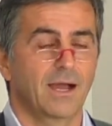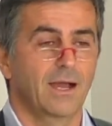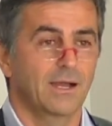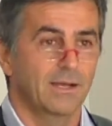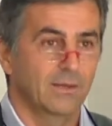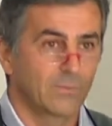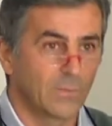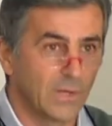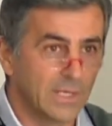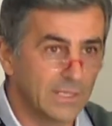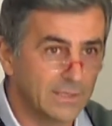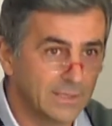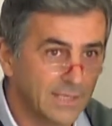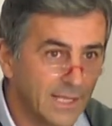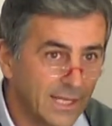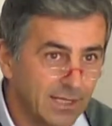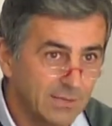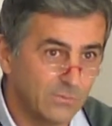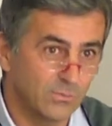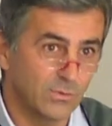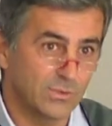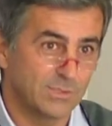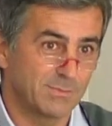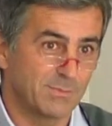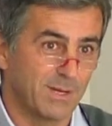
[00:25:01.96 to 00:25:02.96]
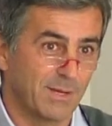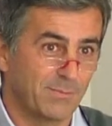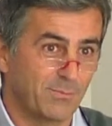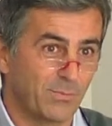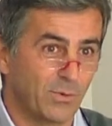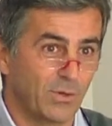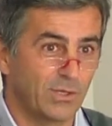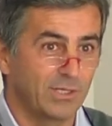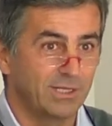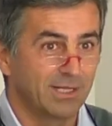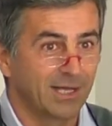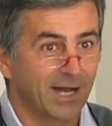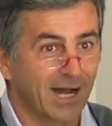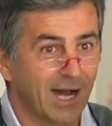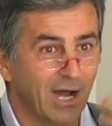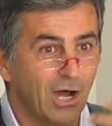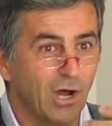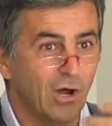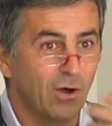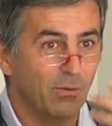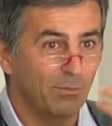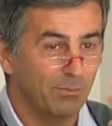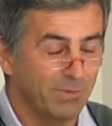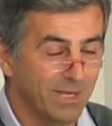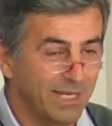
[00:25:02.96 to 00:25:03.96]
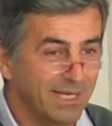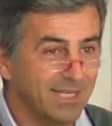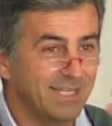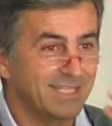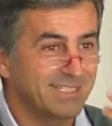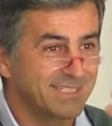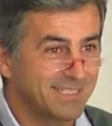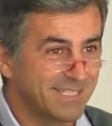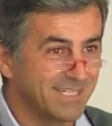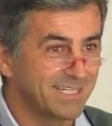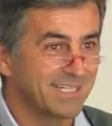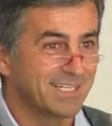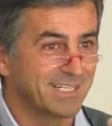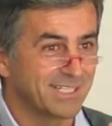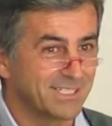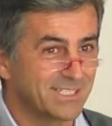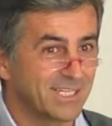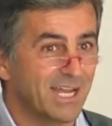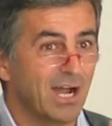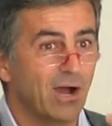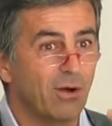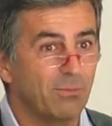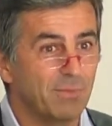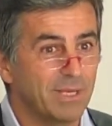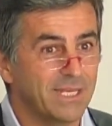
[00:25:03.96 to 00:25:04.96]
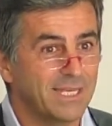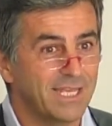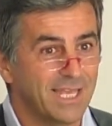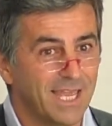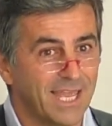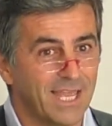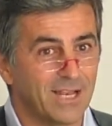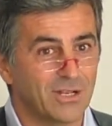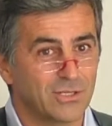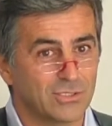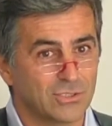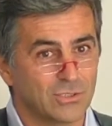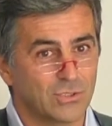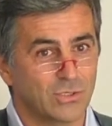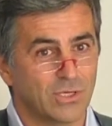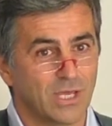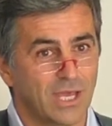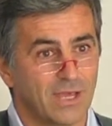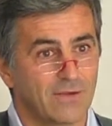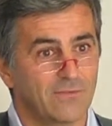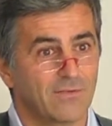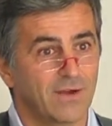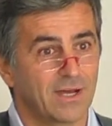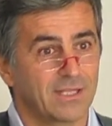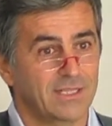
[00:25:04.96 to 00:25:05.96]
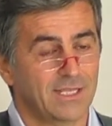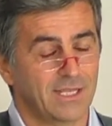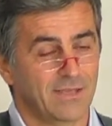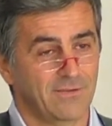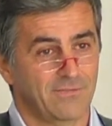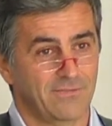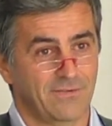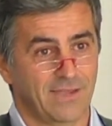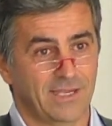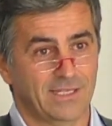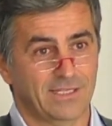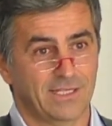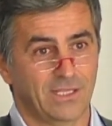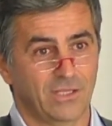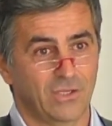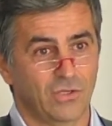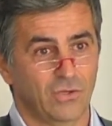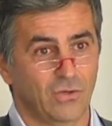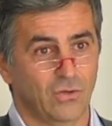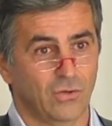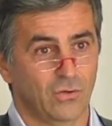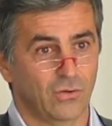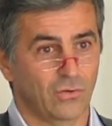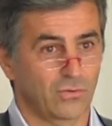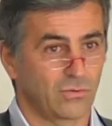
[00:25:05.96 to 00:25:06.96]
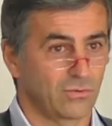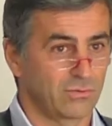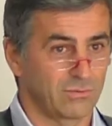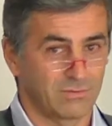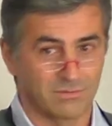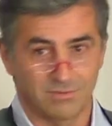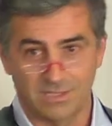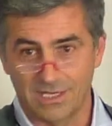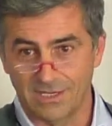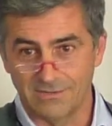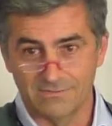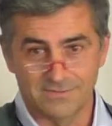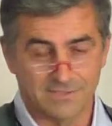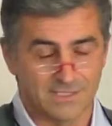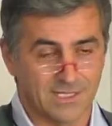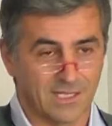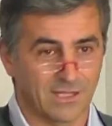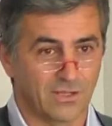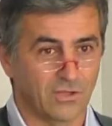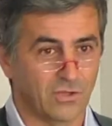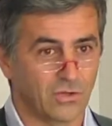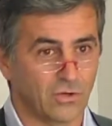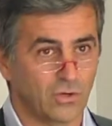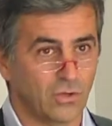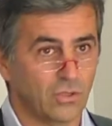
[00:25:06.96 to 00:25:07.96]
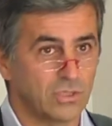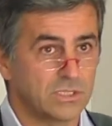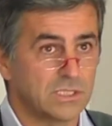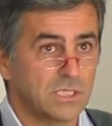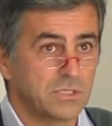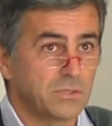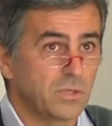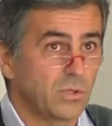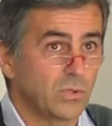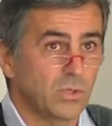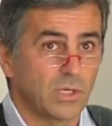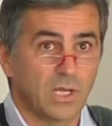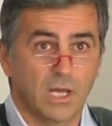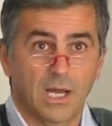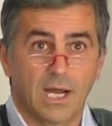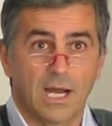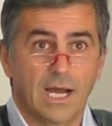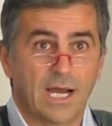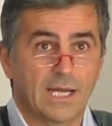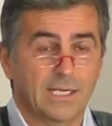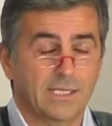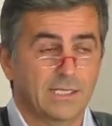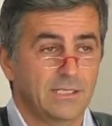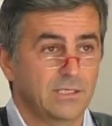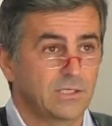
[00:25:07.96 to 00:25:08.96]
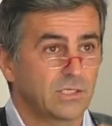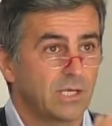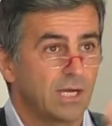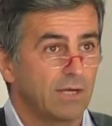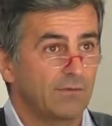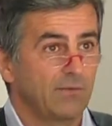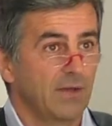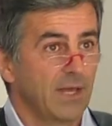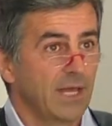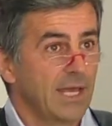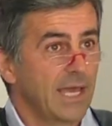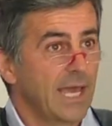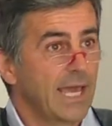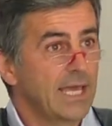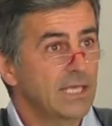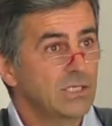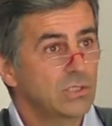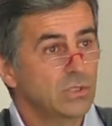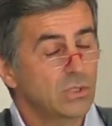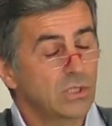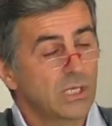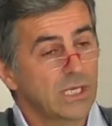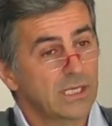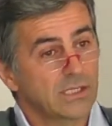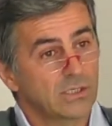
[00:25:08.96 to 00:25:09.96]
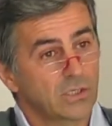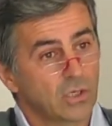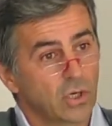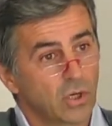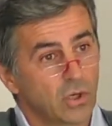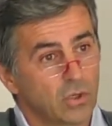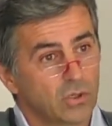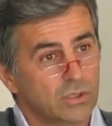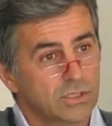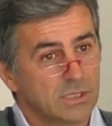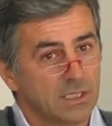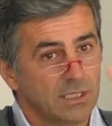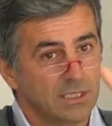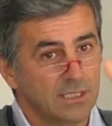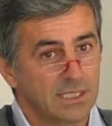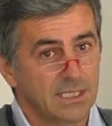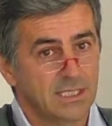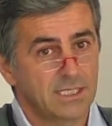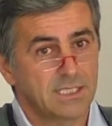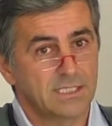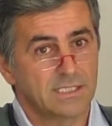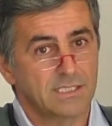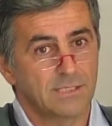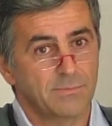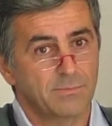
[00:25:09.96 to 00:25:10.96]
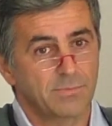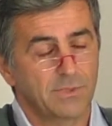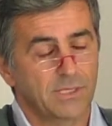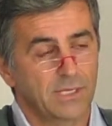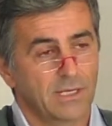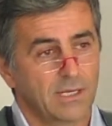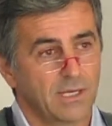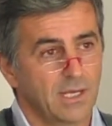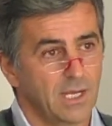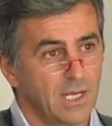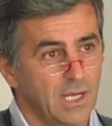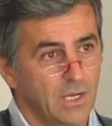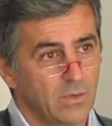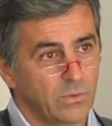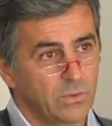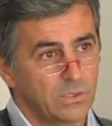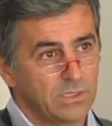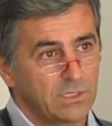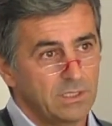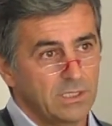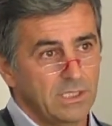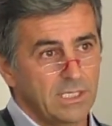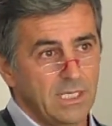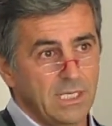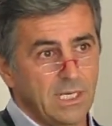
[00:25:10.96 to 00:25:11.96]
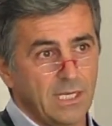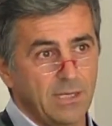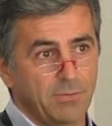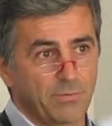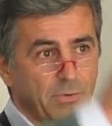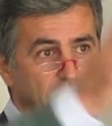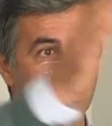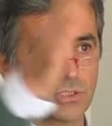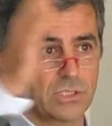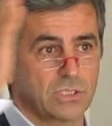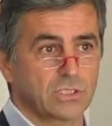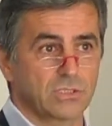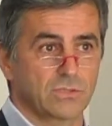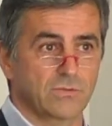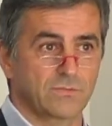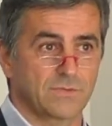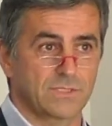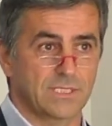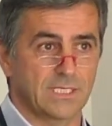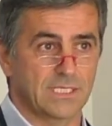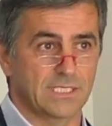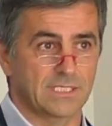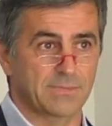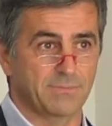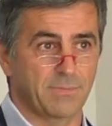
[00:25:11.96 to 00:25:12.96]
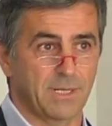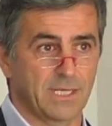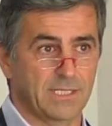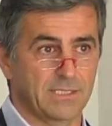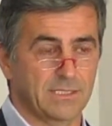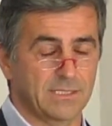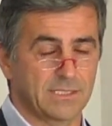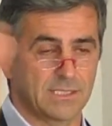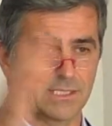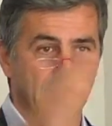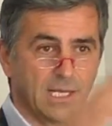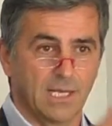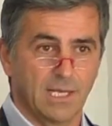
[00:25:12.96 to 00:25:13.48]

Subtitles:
Well, that was my point. How many circles, how many halos do you have? Are they affecting your lifestyle or not? So look, I can drive. As you get closer, they disappear. Within healing process of 6 months,